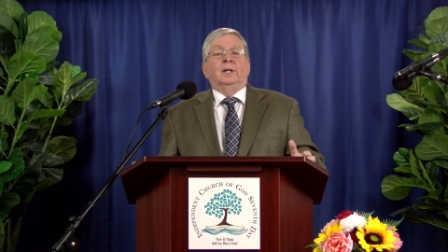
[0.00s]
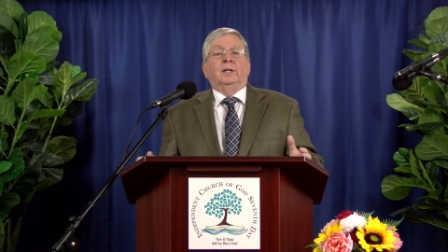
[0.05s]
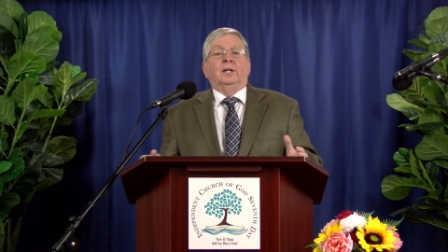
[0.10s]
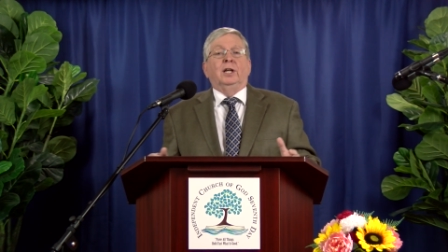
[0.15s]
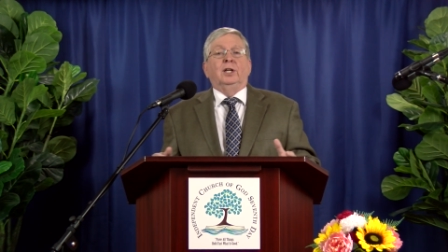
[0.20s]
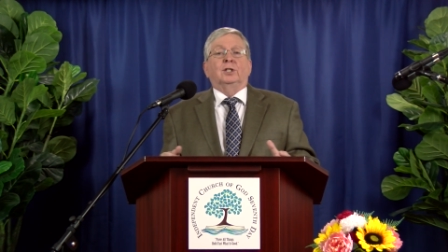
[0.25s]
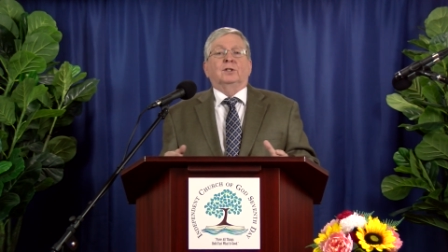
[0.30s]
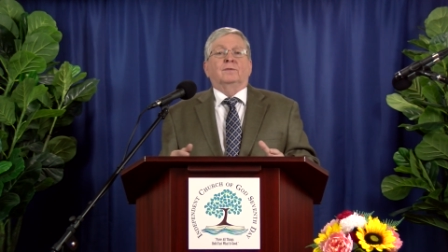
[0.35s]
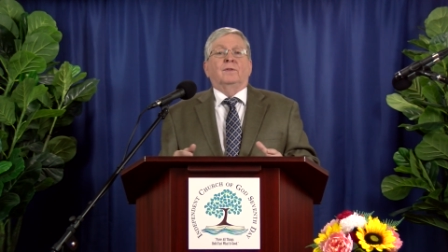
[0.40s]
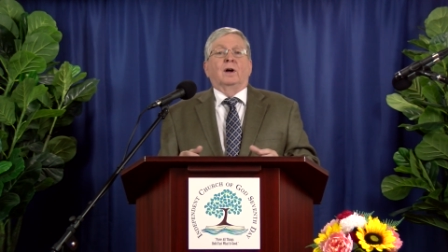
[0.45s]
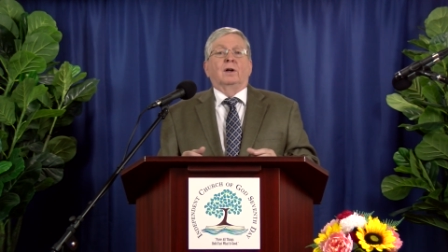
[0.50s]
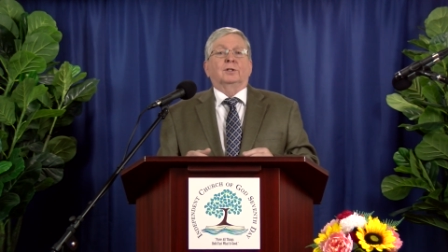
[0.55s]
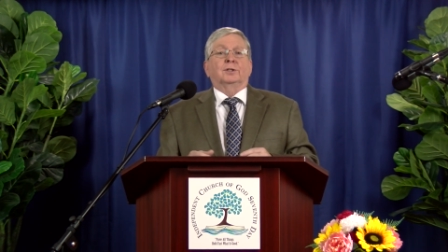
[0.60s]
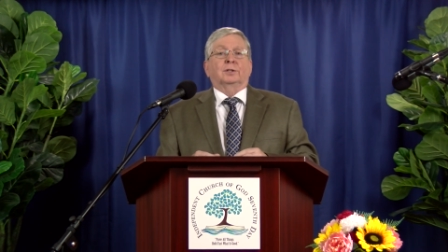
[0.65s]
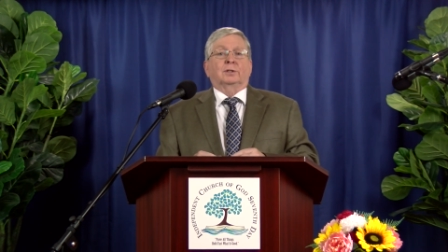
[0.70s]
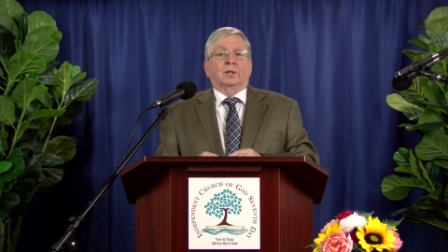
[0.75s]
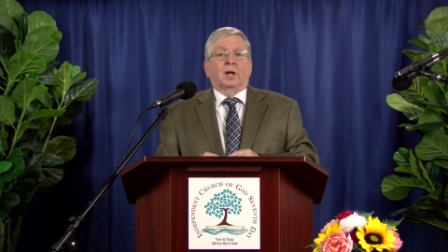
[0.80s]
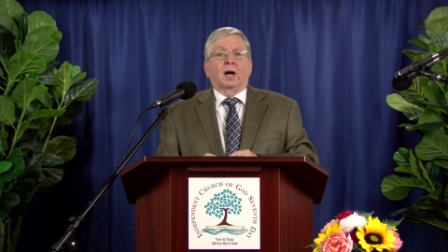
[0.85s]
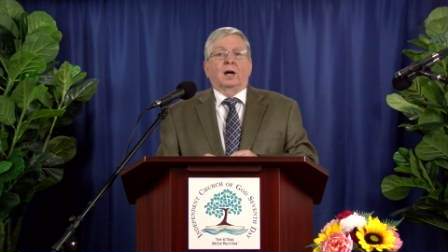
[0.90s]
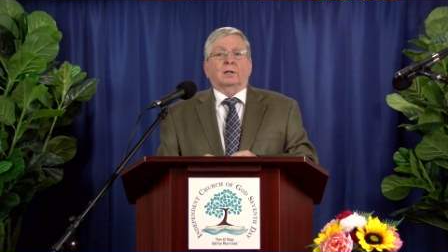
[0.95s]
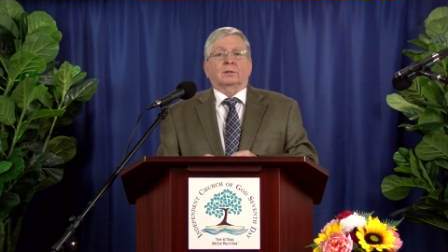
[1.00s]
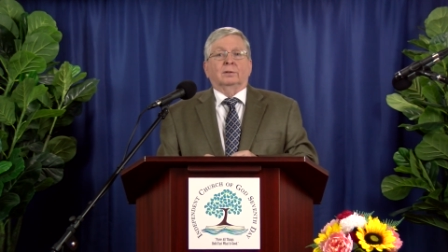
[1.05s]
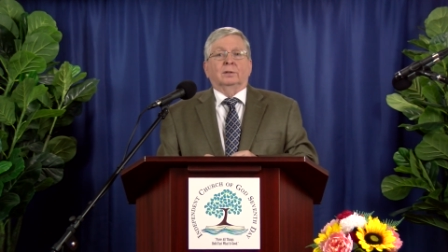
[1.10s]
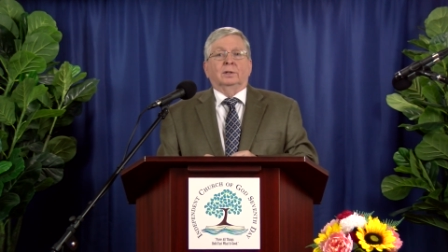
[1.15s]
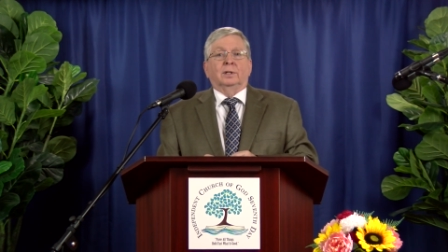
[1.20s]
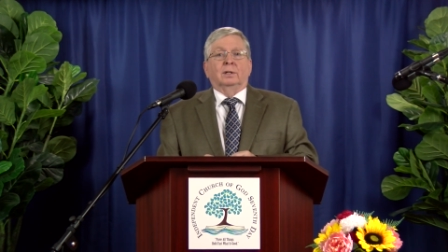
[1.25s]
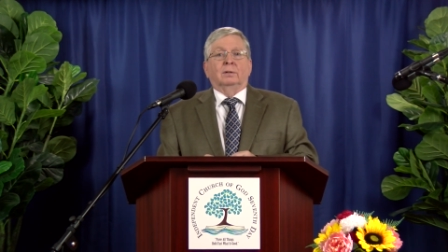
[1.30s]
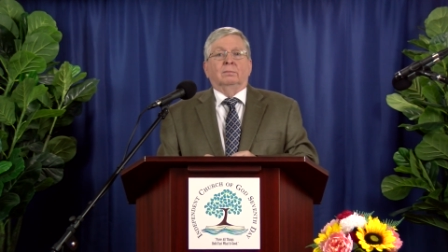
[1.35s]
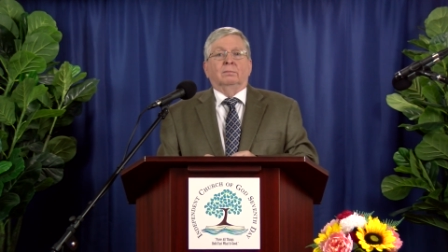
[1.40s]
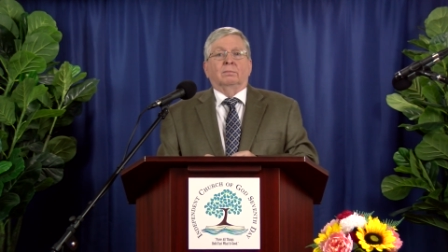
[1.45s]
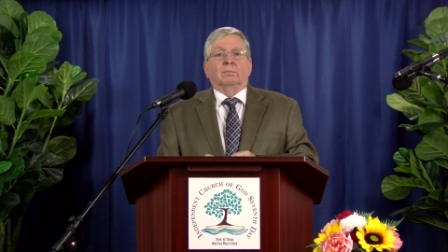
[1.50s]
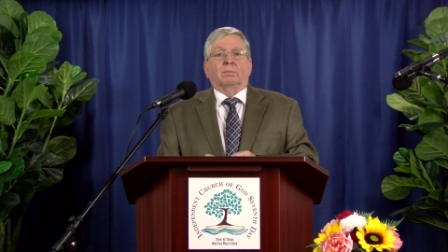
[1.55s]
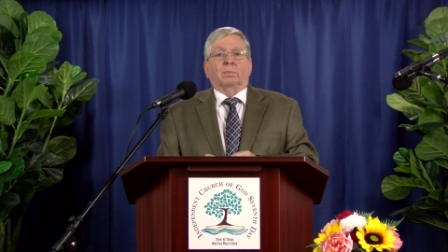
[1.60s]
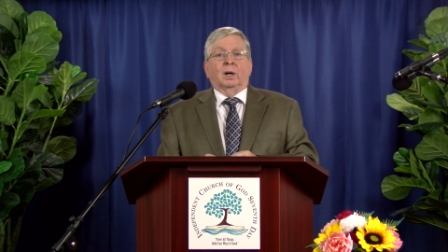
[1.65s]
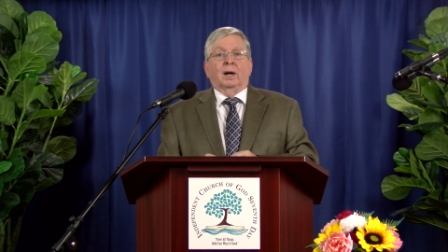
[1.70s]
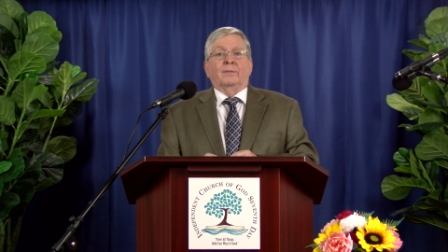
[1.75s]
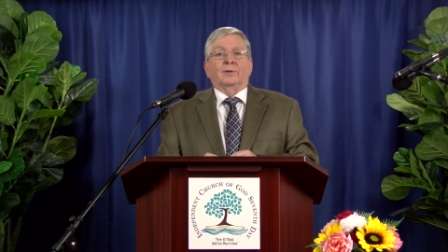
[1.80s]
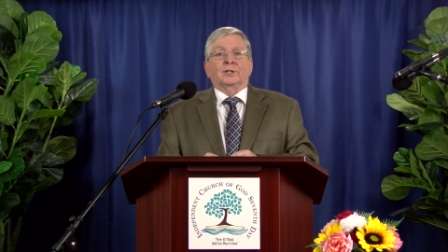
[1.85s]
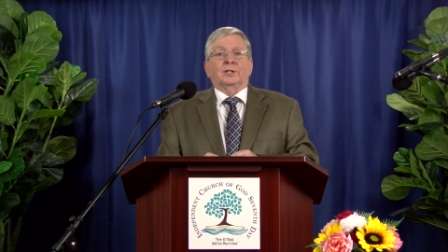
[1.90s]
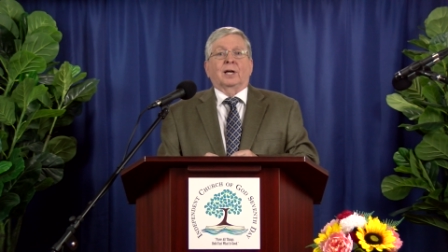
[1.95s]
teach false doctrine and
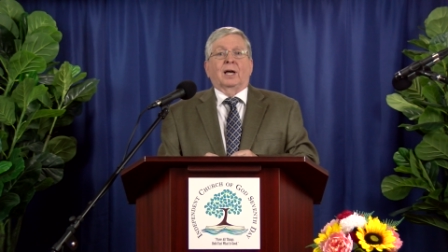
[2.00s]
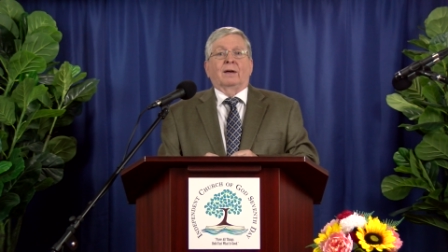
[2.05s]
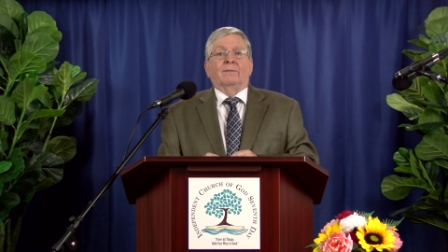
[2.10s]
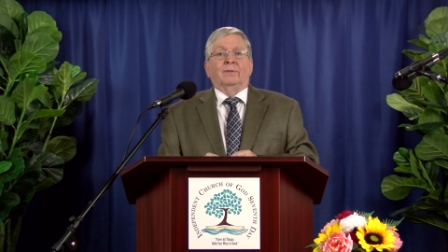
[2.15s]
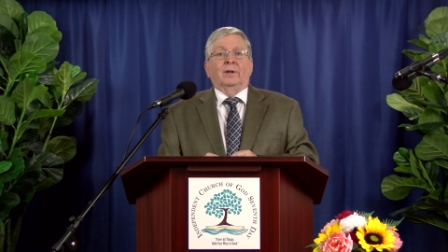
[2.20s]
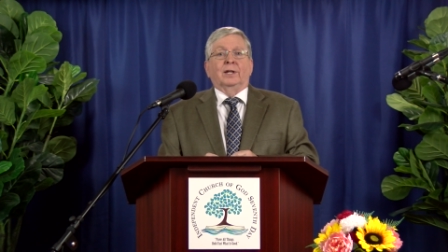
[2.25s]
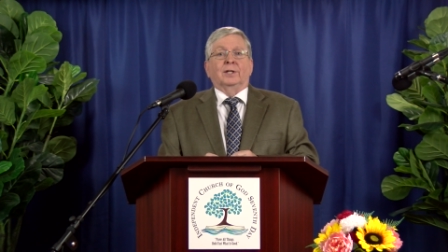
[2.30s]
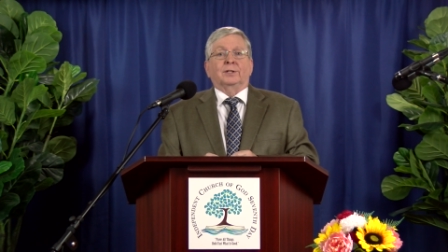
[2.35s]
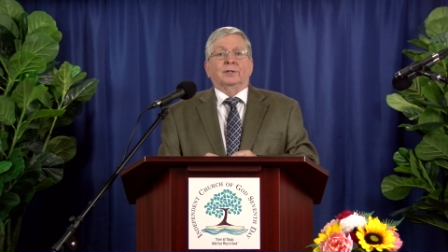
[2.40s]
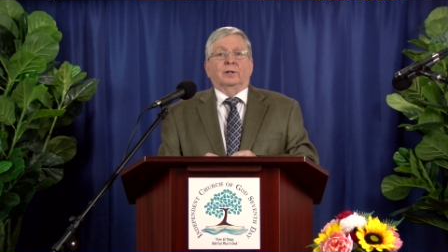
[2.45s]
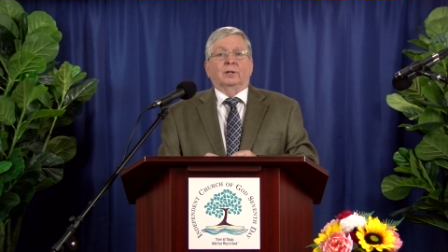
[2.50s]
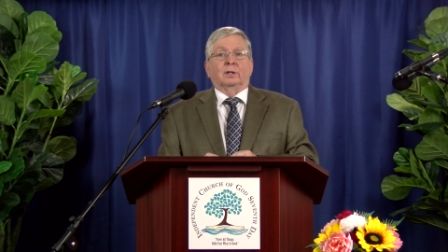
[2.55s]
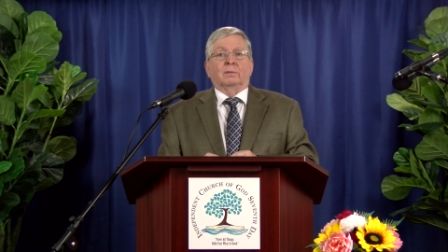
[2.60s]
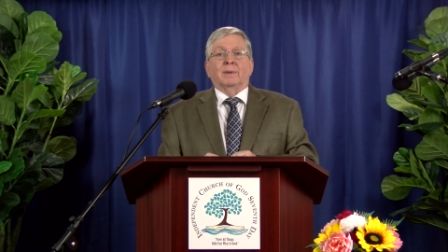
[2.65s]
prophesy events that